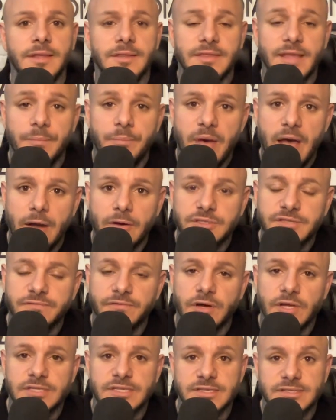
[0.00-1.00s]
that parents of
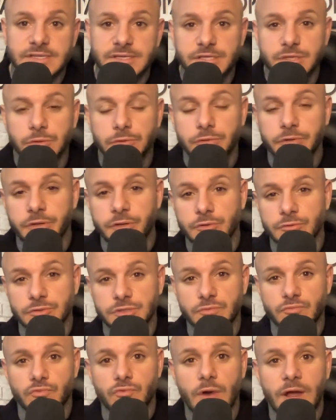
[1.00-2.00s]
autistic children are
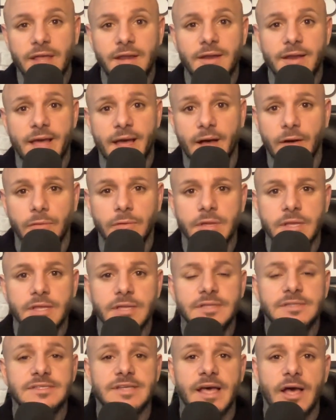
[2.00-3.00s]
using right now
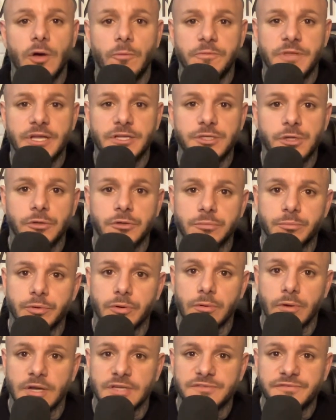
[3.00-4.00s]
to help their children
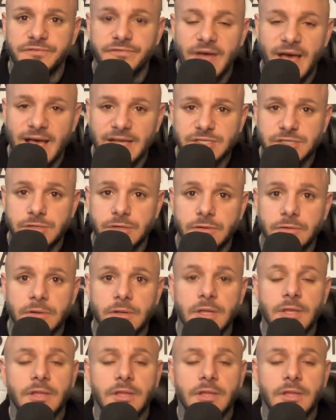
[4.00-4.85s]
progress faster,